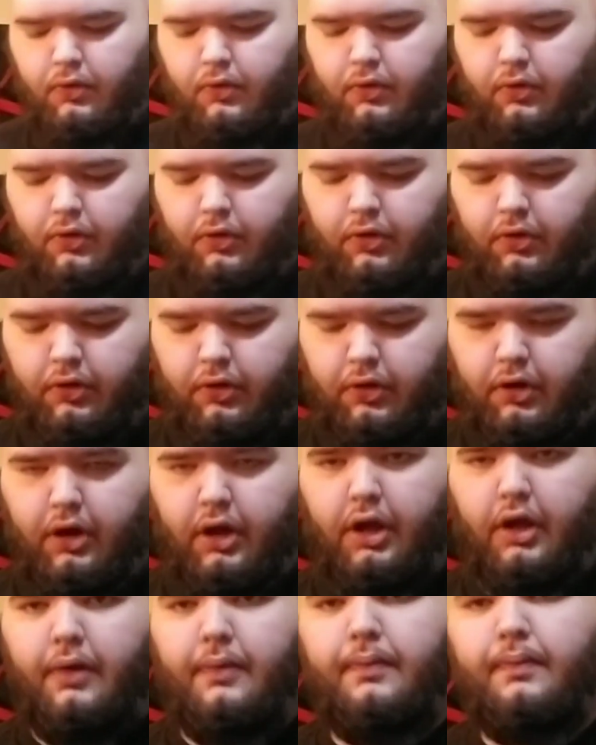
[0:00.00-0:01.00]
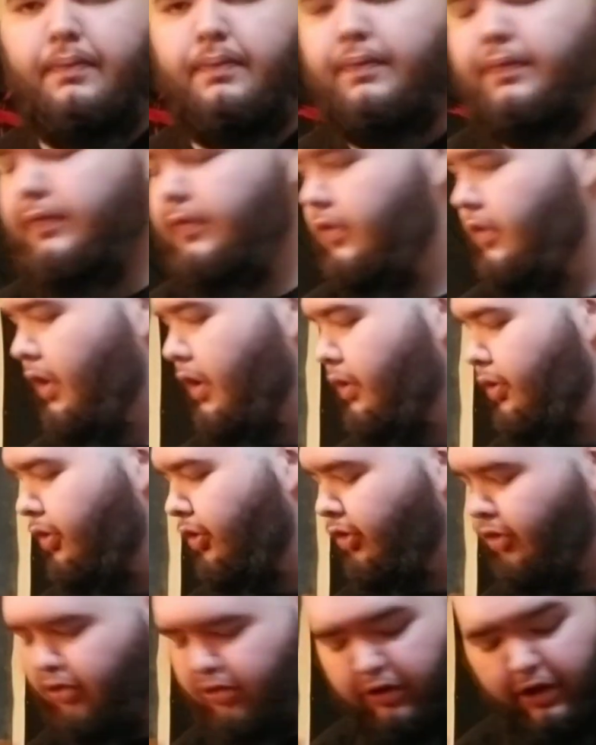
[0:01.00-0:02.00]
Alright. Now
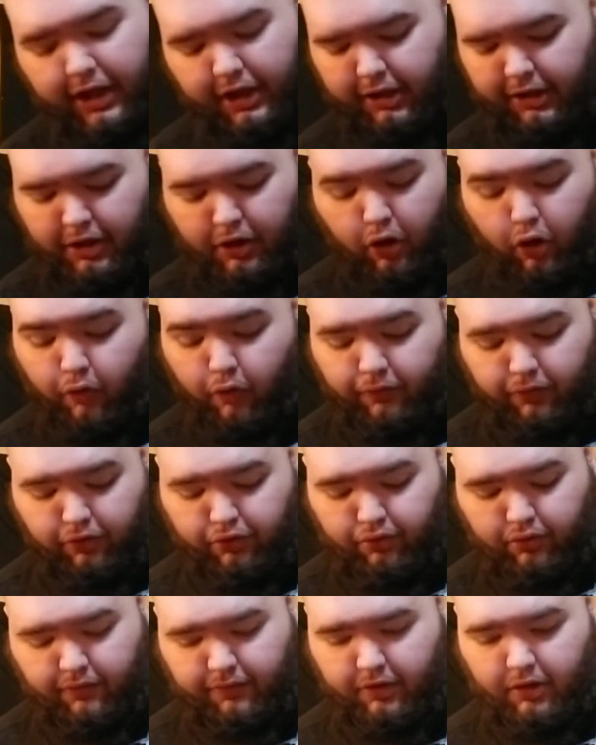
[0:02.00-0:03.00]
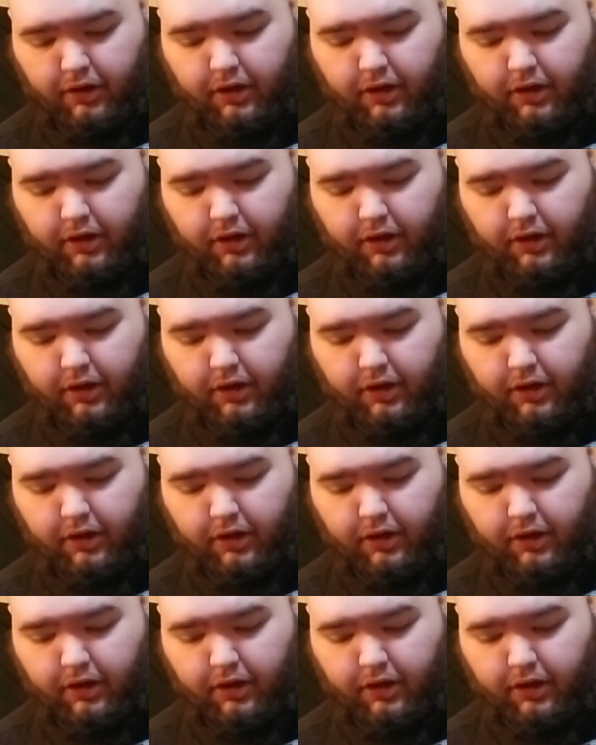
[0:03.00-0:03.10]
just slightly overdriven, I